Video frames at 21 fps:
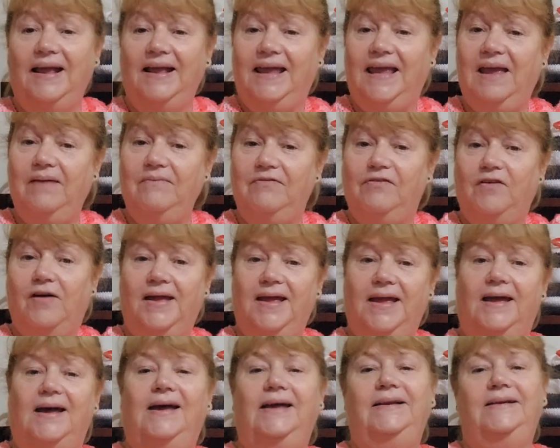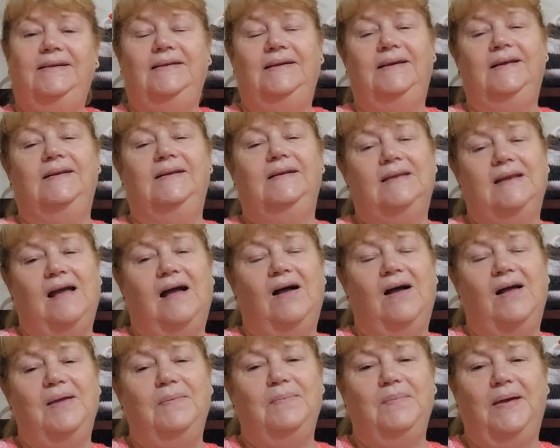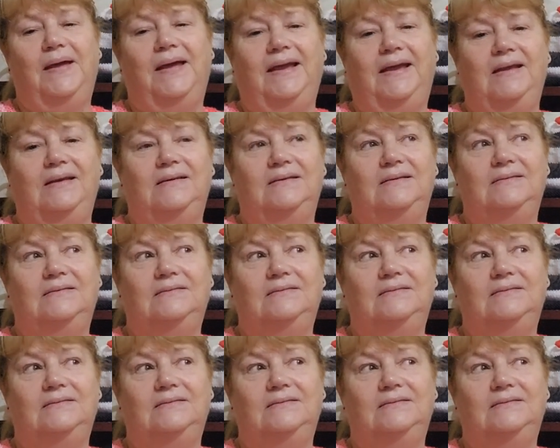campfire cardigan I made